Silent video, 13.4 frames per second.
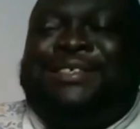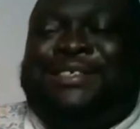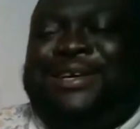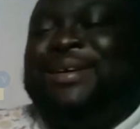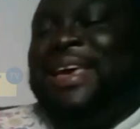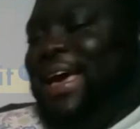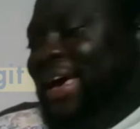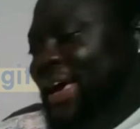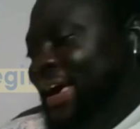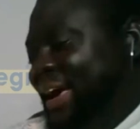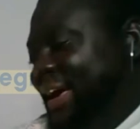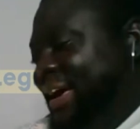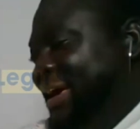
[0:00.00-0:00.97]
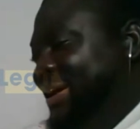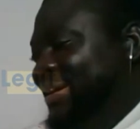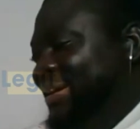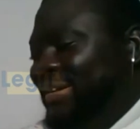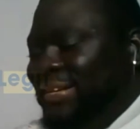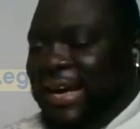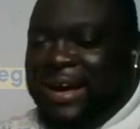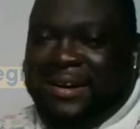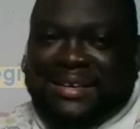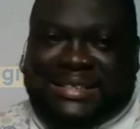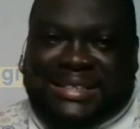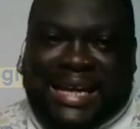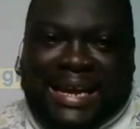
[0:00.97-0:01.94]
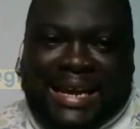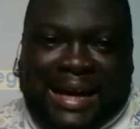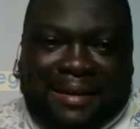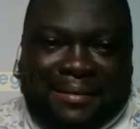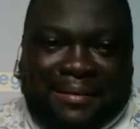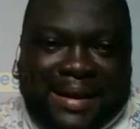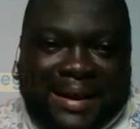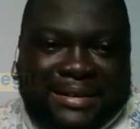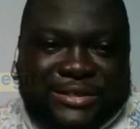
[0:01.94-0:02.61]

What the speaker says: so yeah, I understand that, man.